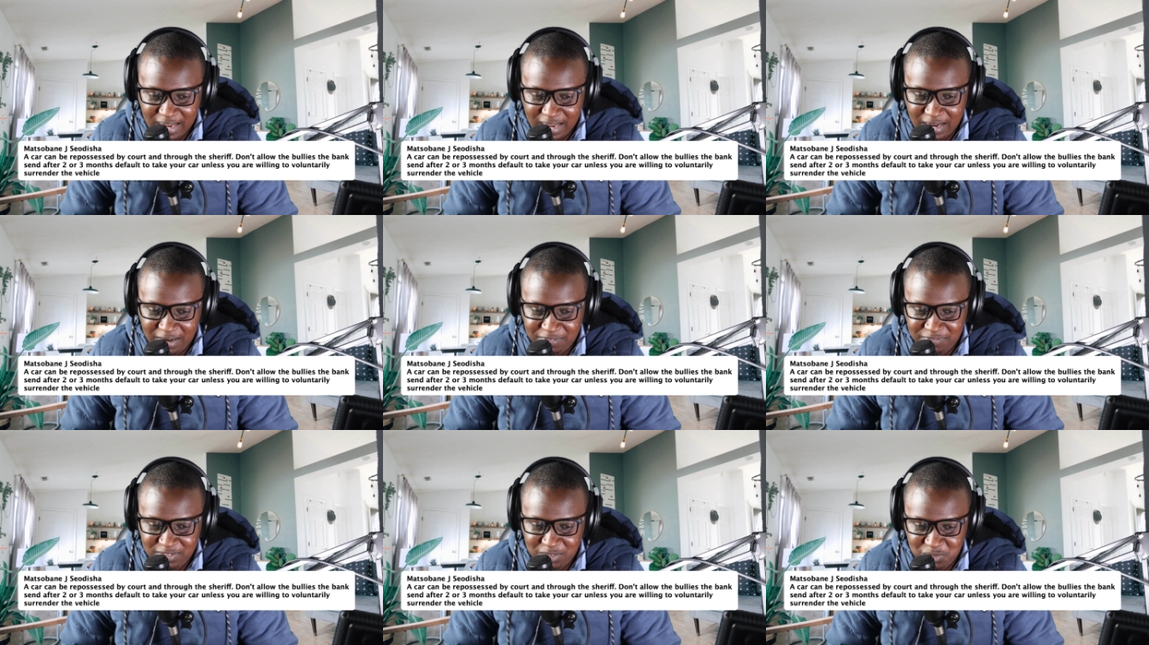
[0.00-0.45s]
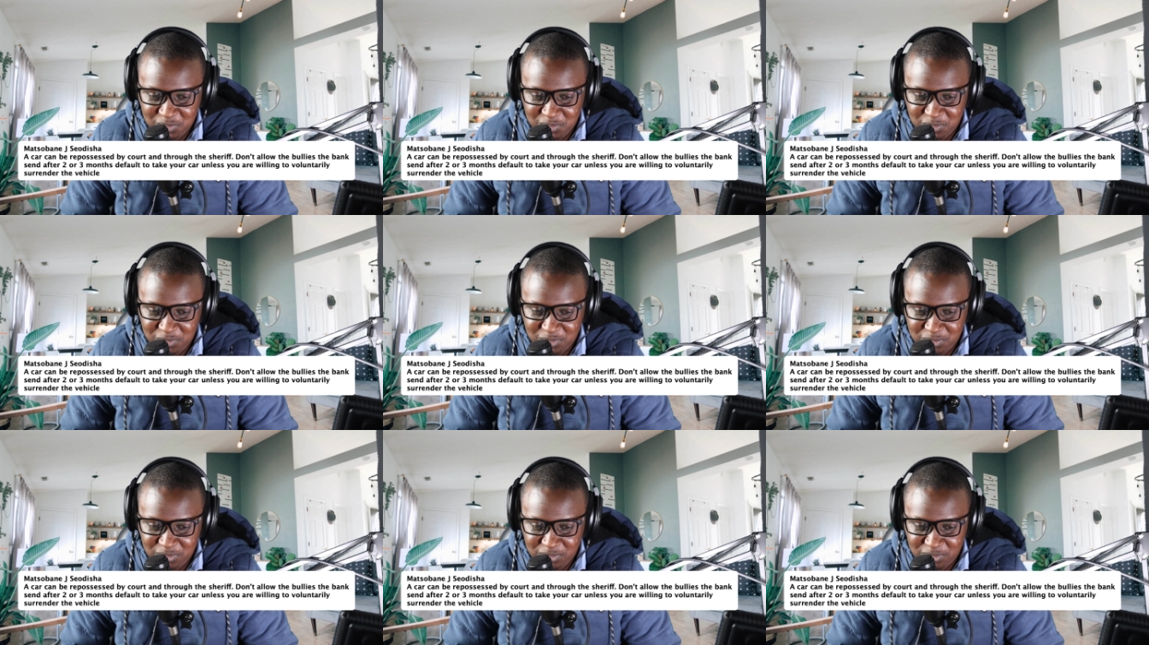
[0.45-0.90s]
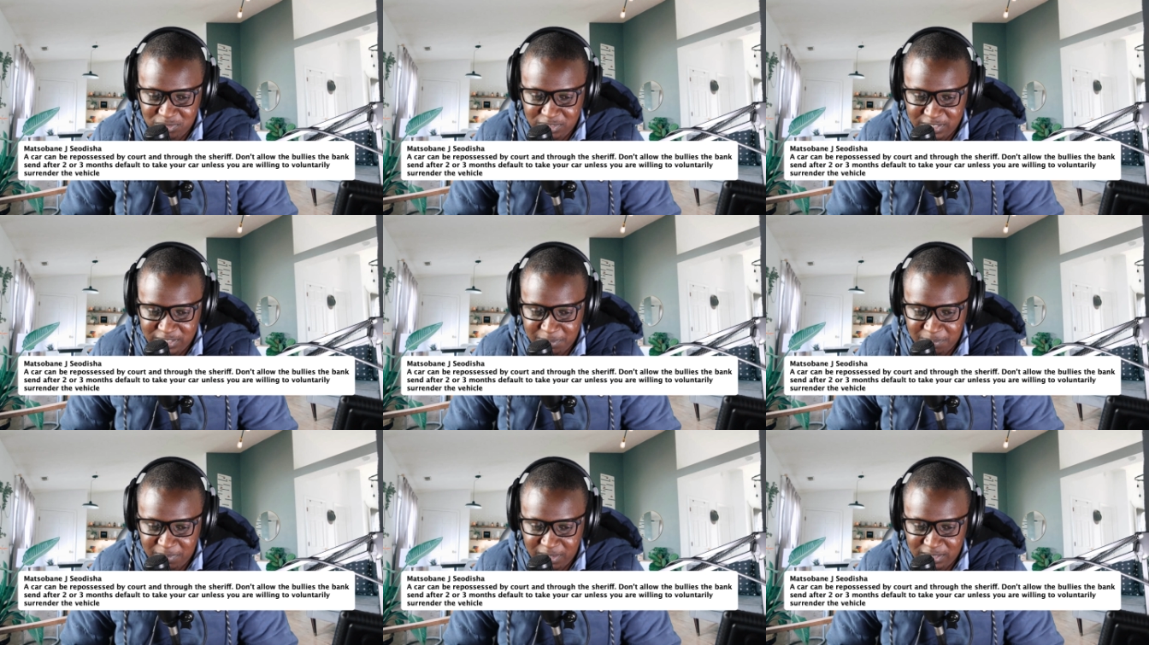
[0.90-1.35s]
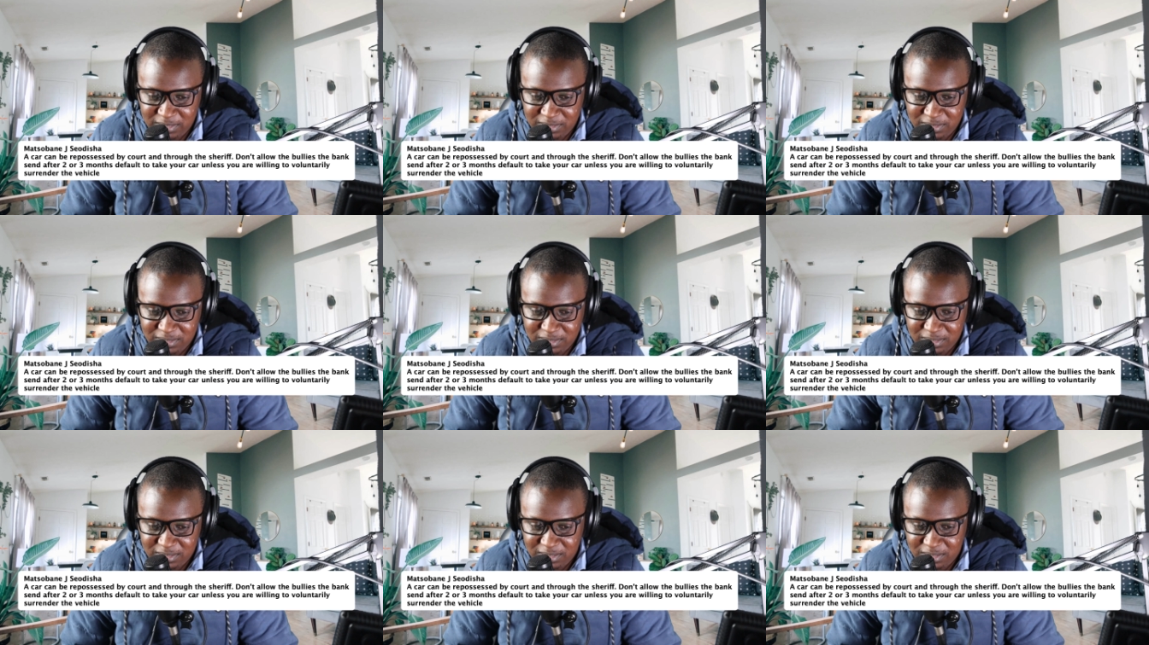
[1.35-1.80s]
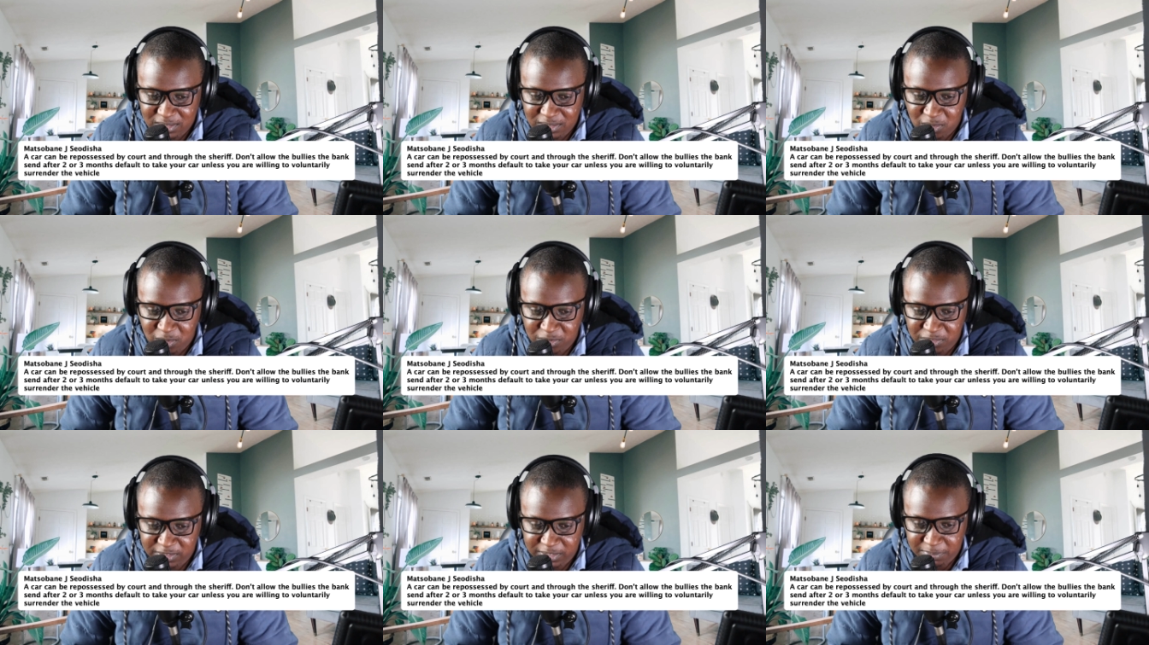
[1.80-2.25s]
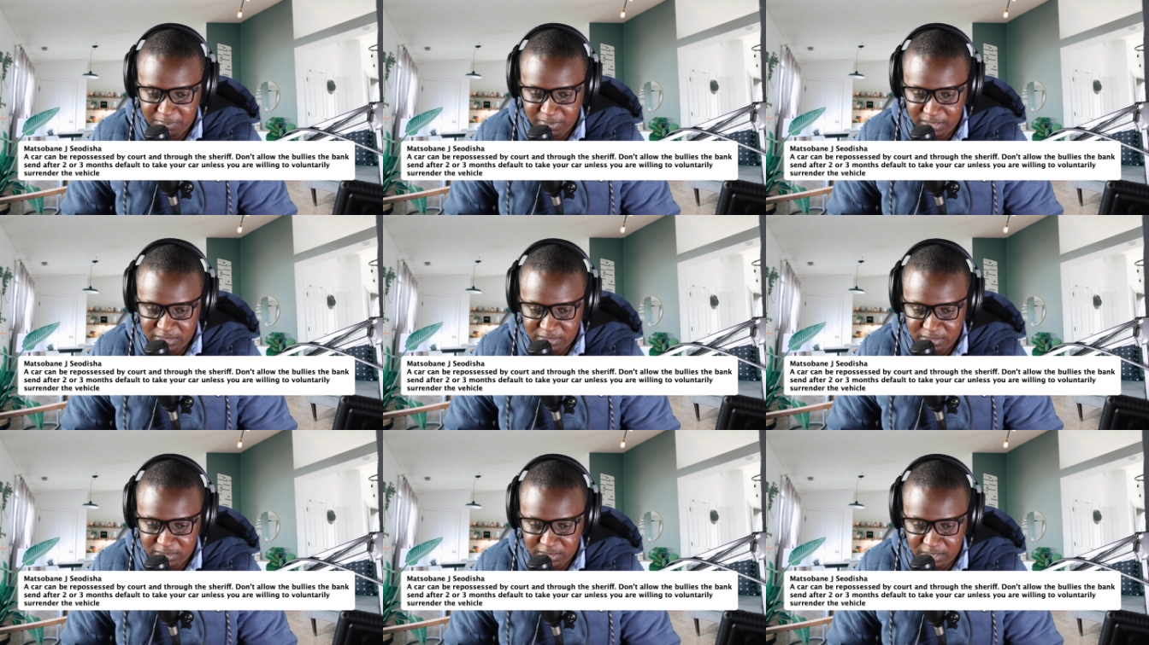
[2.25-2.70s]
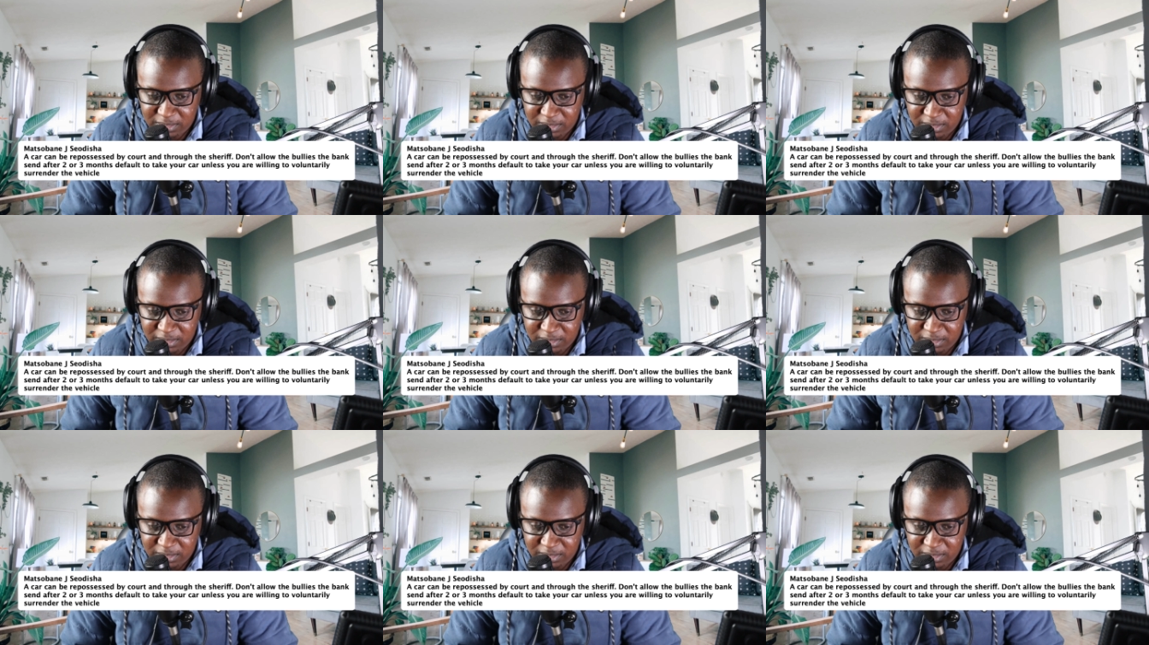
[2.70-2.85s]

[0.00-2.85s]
after 2 to 3 months or 3 months